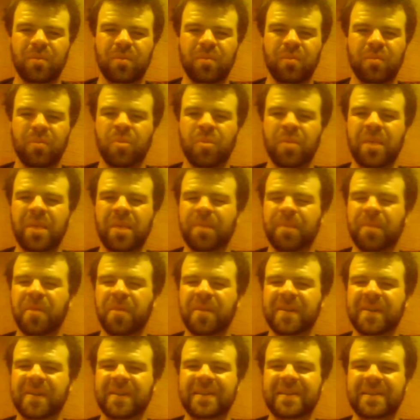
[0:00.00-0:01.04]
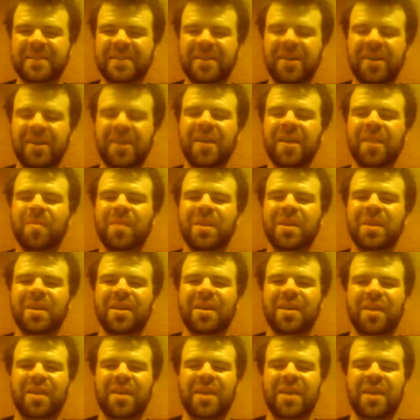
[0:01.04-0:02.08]
were being built at the time,
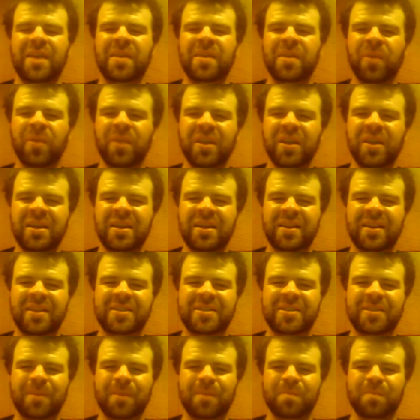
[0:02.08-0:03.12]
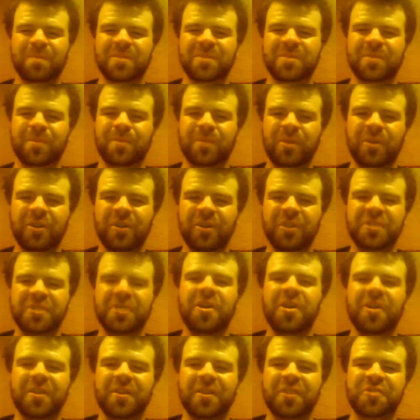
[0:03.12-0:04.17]
and they really needed some good
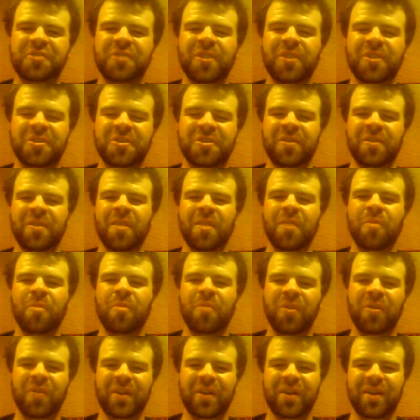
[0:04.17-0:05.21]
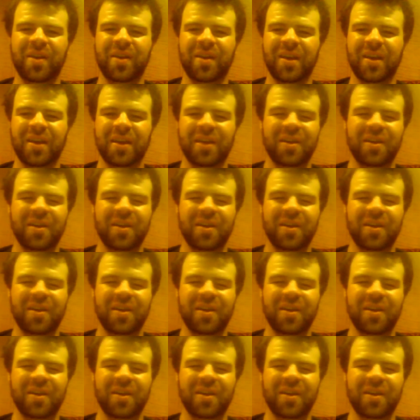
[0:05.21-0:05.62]
solid structure there, more than an